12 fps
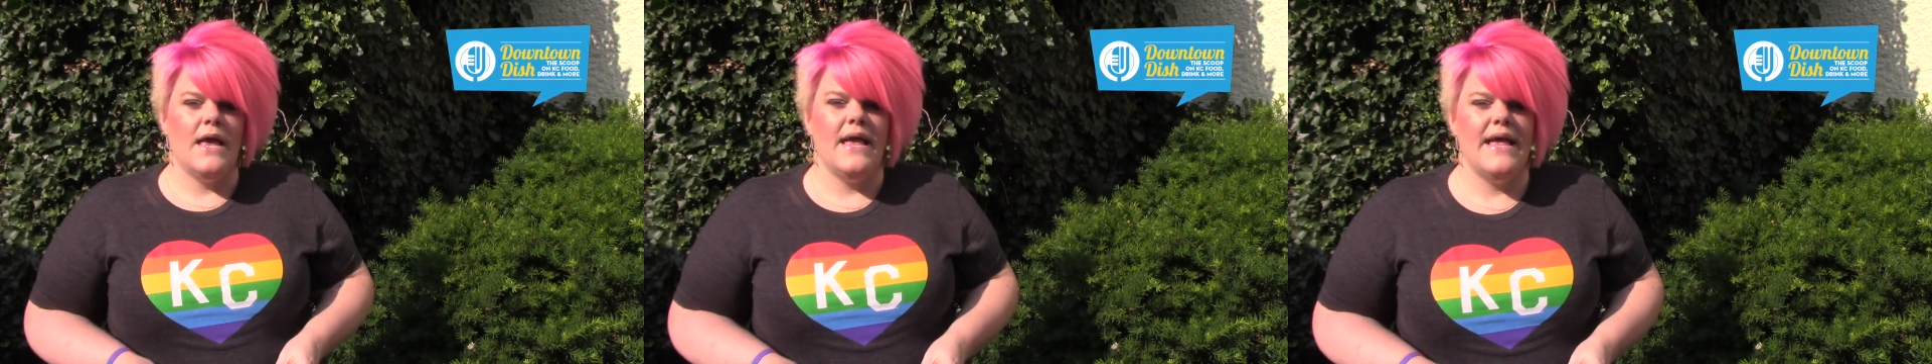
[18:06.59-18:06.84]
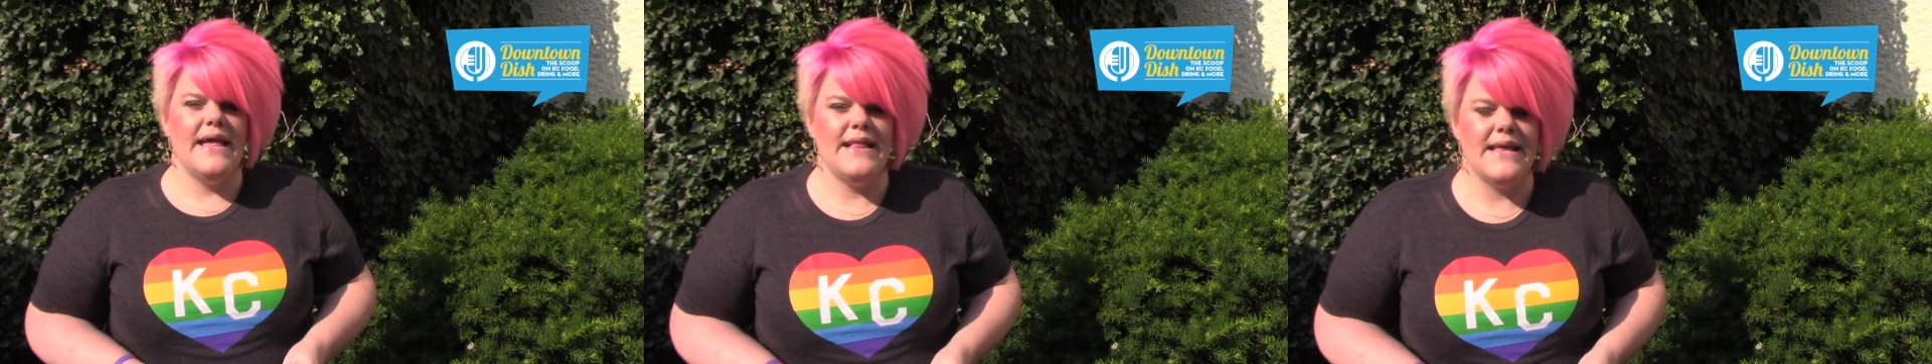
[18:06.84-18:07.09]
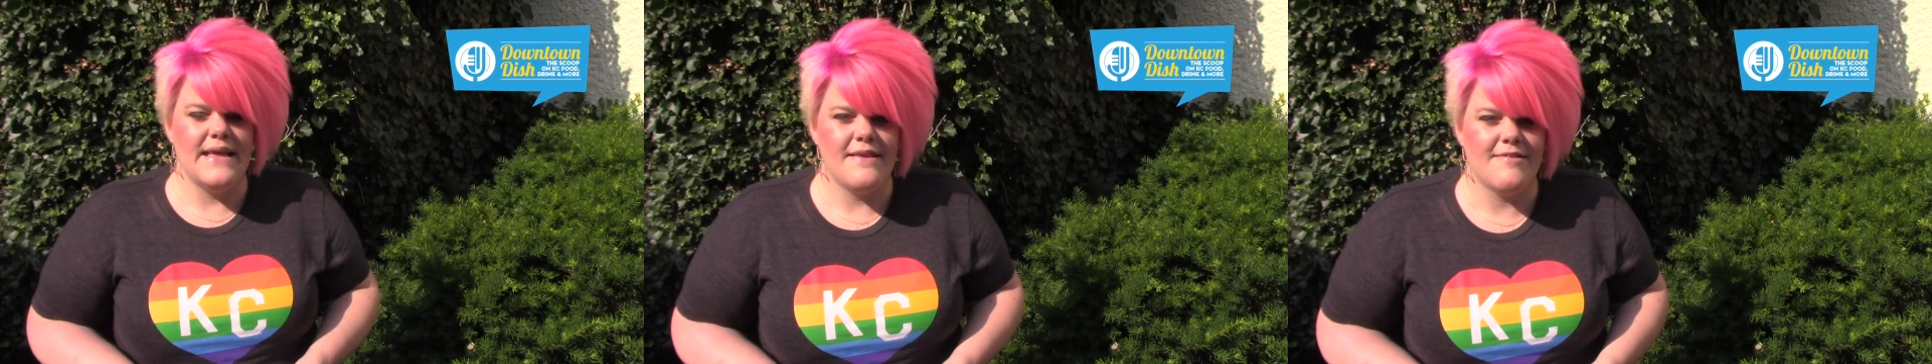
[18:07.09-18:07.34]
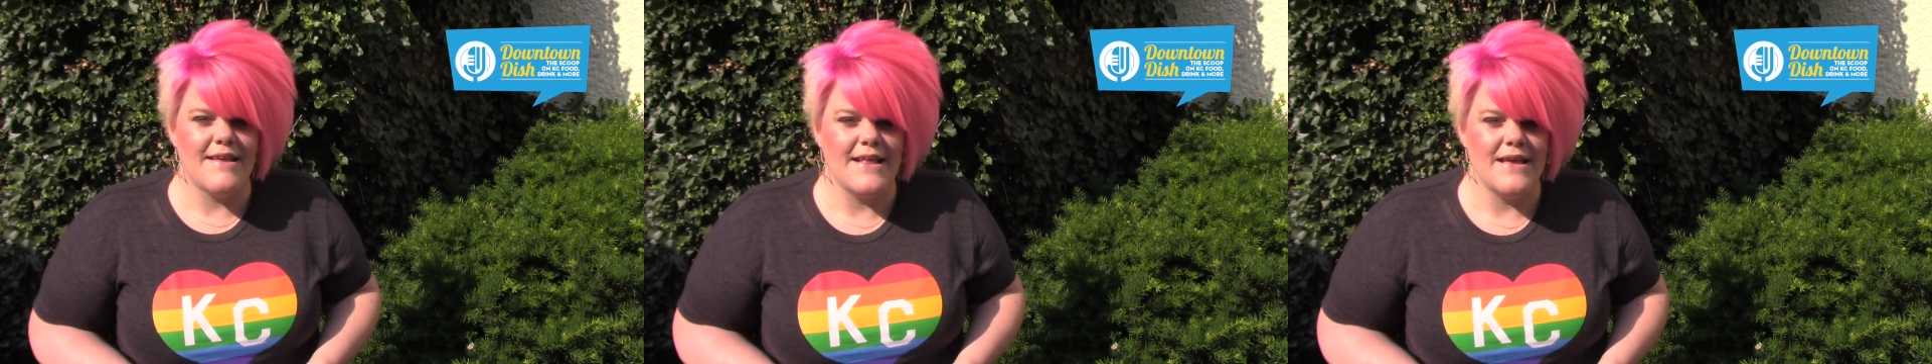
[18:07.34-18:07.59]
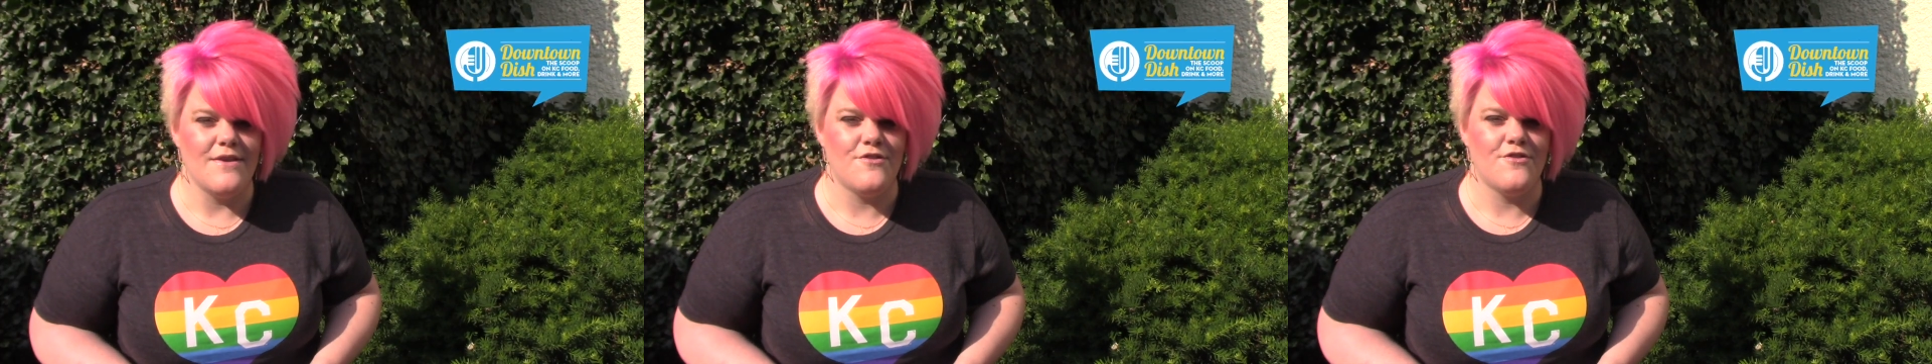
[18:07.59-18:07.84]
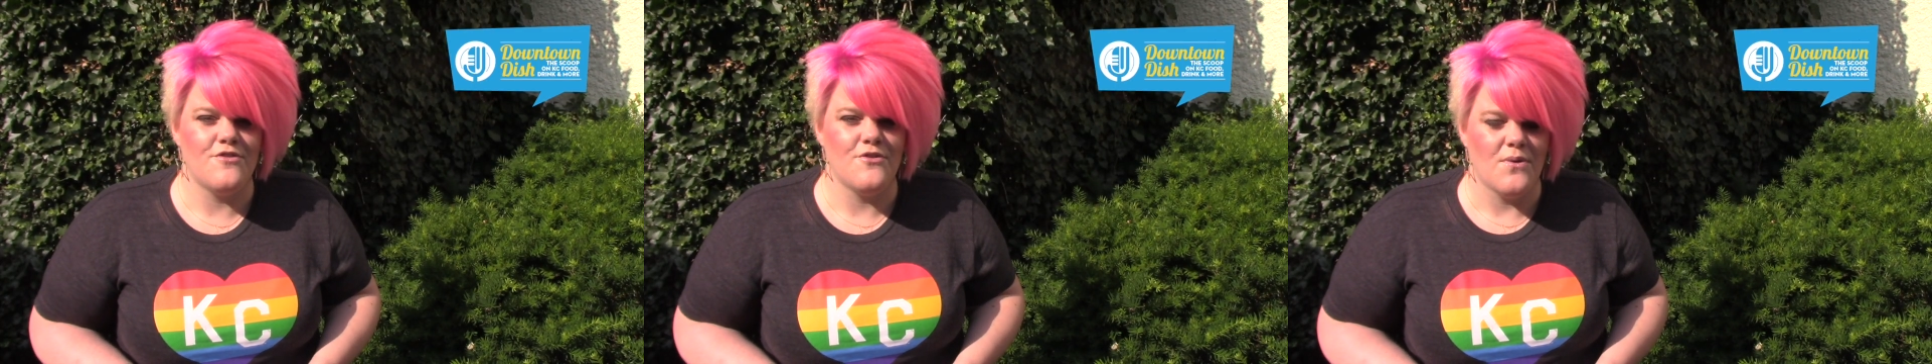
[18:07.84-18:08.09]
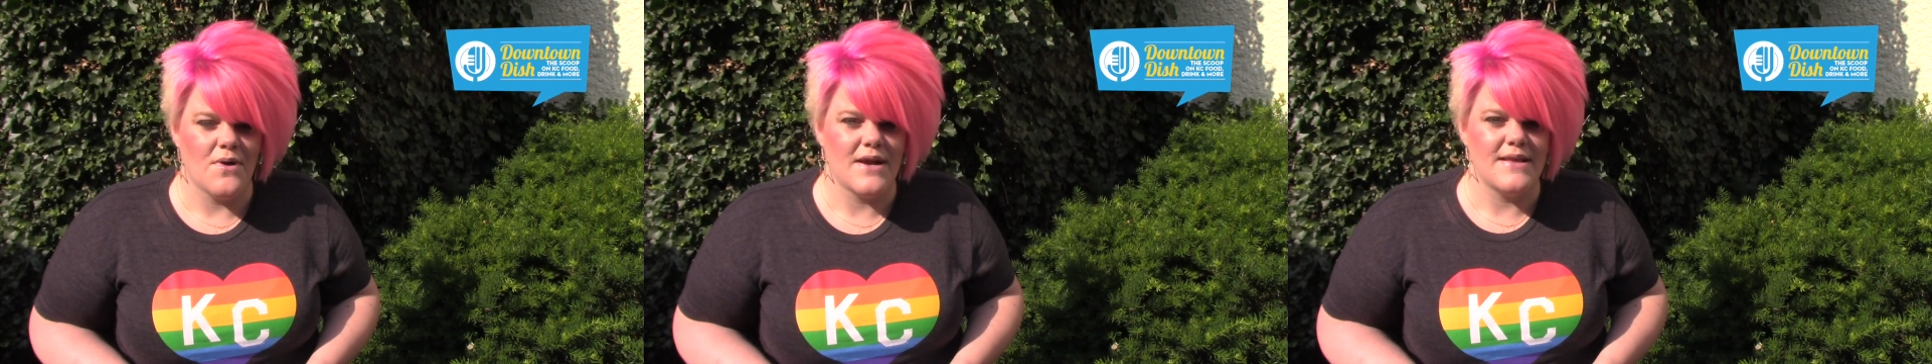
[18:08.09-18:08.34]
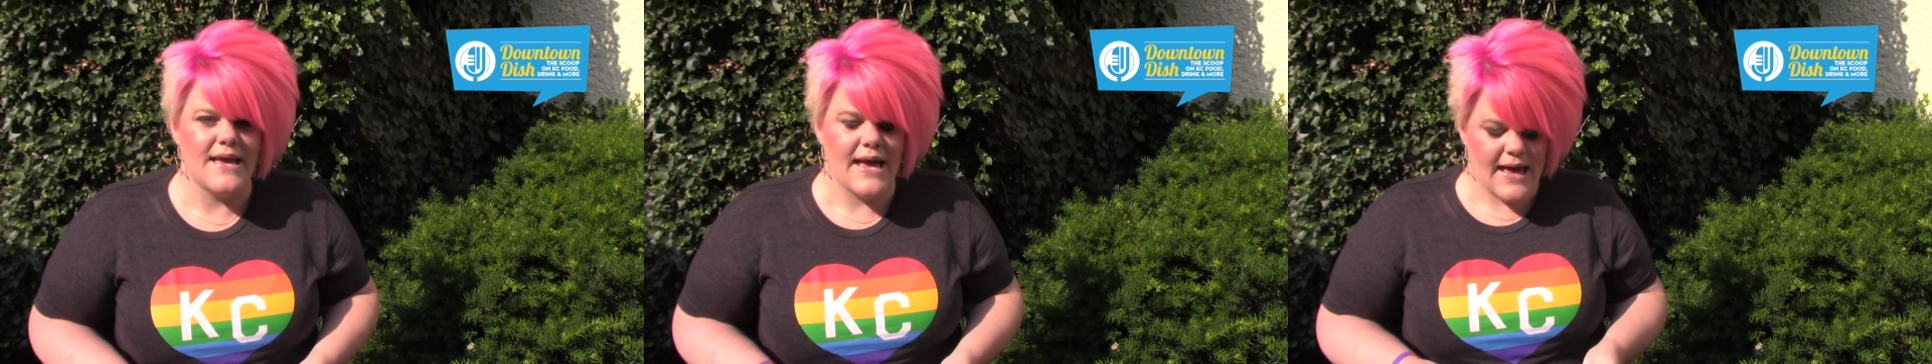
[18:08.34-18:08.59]
It is an
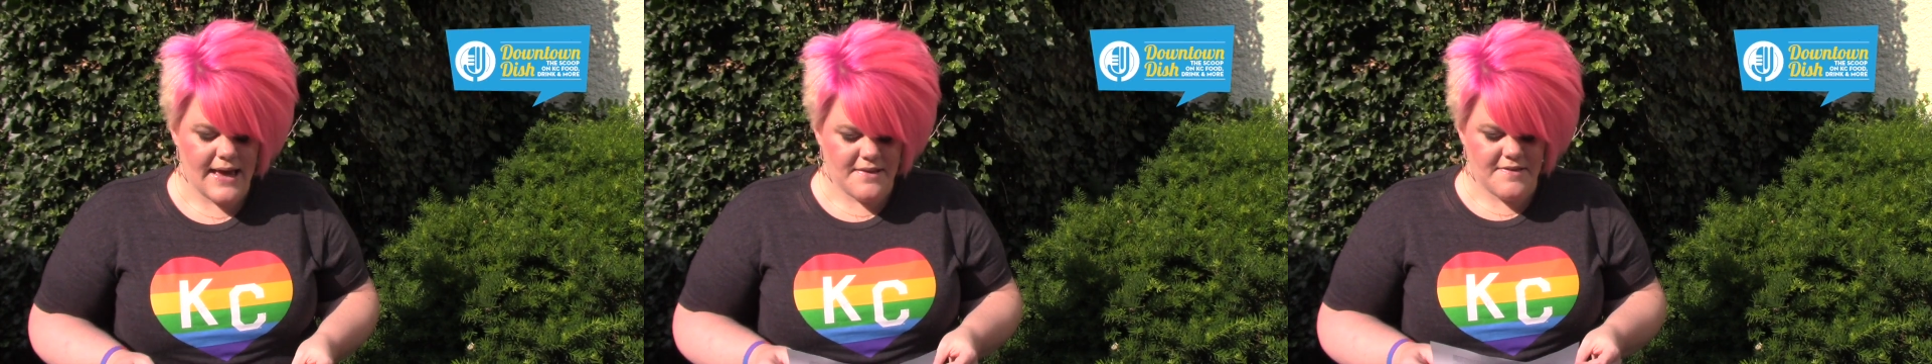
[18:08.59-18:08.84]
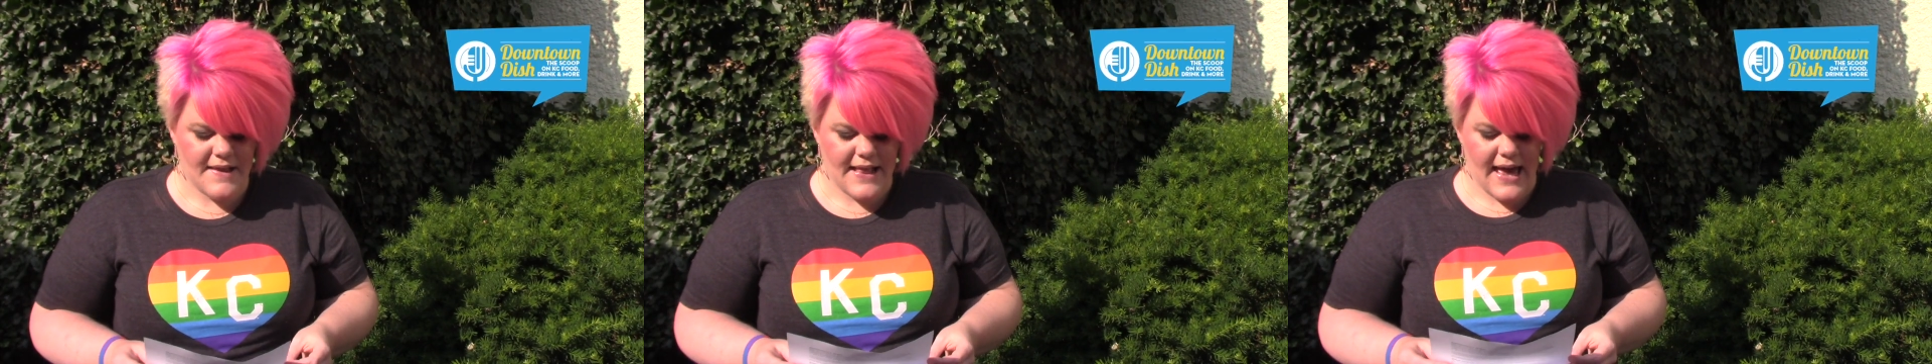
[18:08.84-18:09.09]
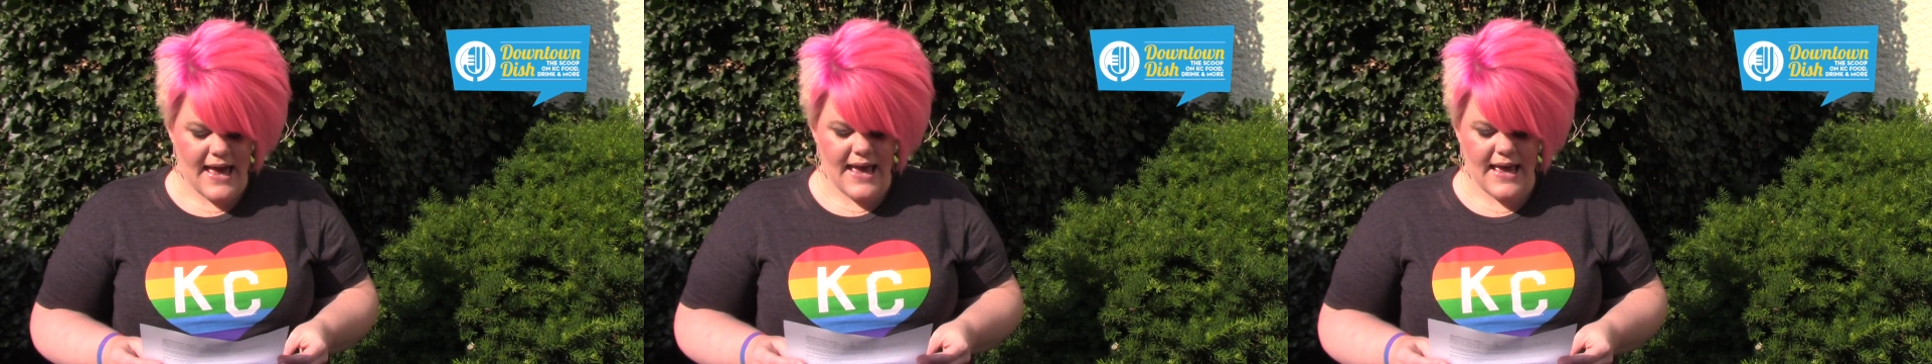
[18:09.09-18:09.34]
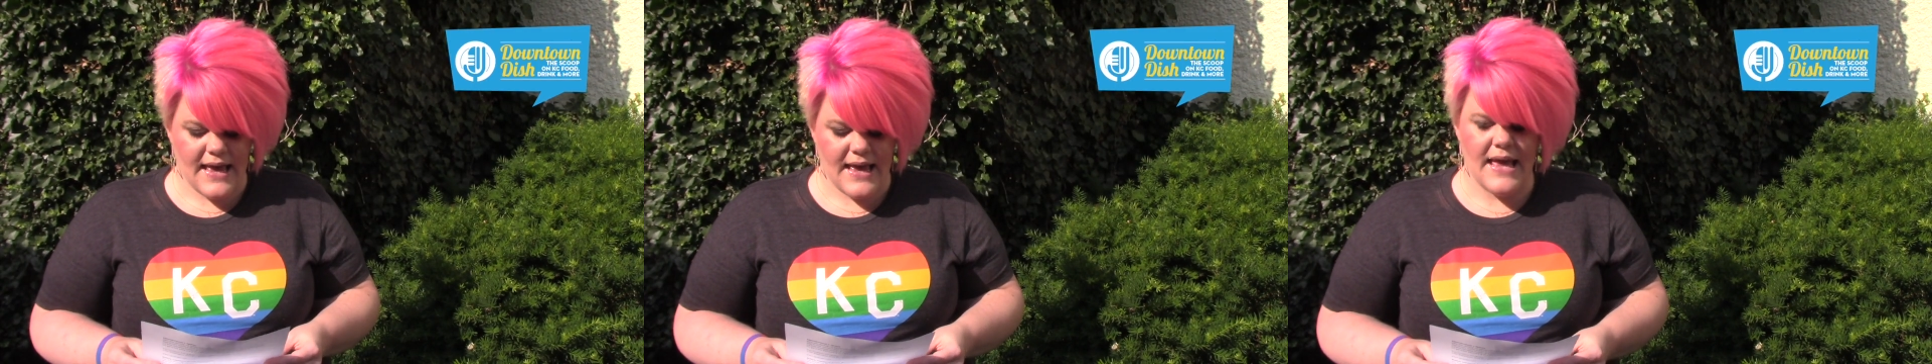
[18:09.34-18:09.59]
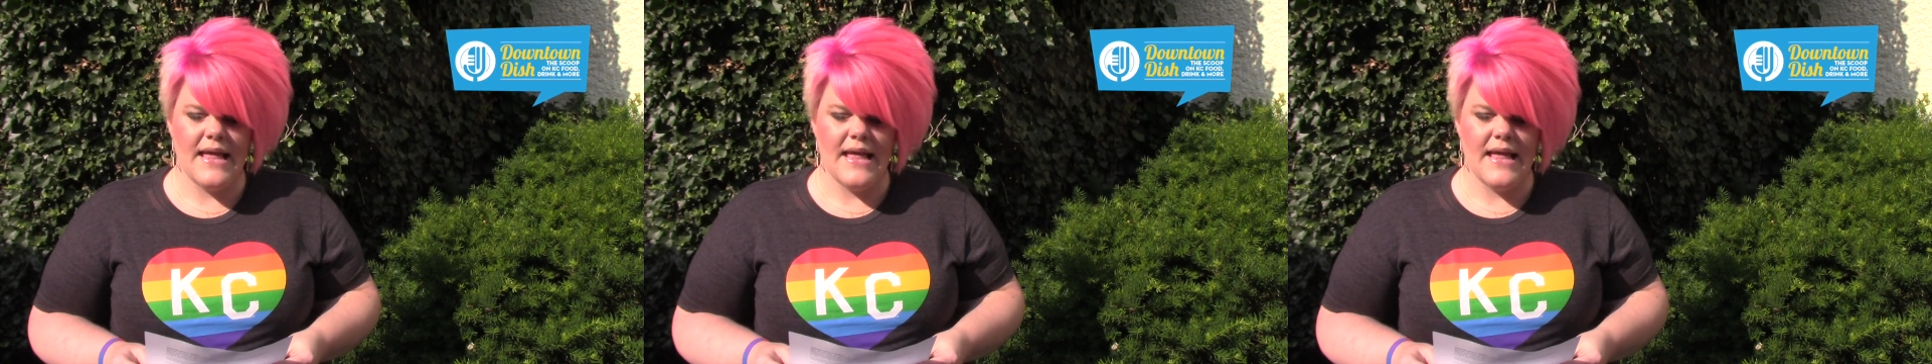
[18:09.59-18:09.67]
historic day today.